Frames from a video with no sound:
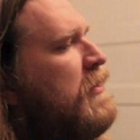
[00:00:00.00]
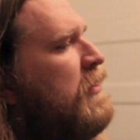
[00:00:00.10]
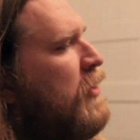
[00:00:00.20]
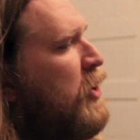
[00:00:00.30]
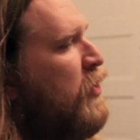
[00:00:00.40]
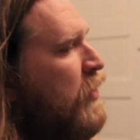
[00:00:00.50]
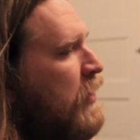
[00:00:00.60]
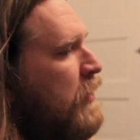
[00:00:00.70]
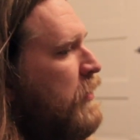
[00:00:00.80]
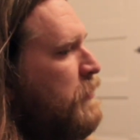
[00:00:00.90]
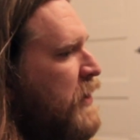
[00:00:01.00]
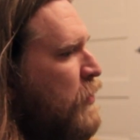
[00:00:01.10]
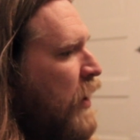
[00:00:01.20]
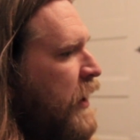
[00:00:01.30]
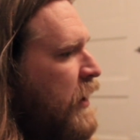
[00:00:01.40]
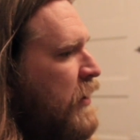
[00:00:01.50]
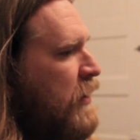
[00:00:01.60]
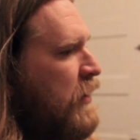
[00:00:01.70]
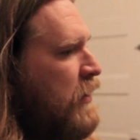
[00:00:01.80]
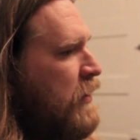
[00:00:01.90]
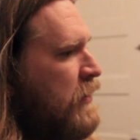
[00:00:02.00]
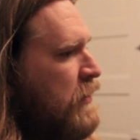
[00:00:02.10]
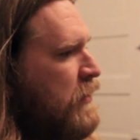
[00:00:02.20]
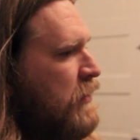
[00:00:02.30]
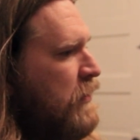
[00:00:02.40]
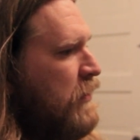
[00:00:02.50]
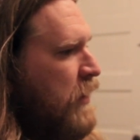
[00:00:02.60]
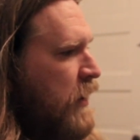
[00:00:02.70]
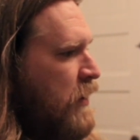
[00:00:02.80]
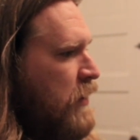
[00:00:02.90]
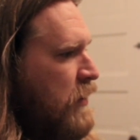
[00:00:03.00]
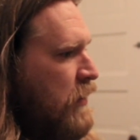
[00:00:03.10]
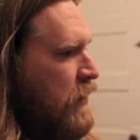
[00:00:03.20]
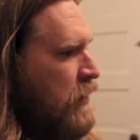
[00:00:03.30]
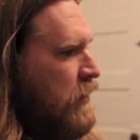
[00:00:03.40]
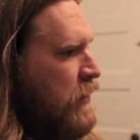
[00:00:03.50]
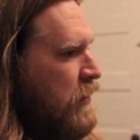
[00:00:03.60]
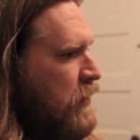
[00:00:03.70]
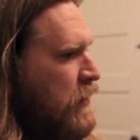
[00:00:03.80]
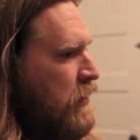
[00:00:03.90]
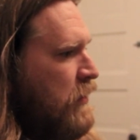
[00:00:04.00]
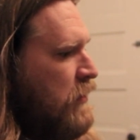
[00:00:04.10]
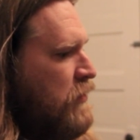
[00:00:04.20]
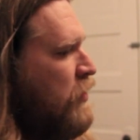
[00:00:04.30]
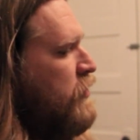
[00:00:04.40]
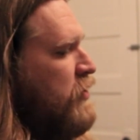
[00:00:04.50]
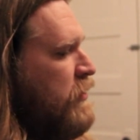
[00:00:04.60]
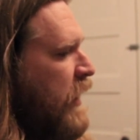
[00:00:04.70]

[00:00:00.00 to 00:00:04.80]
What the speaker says: Lou, be quiet. Hey. Don't do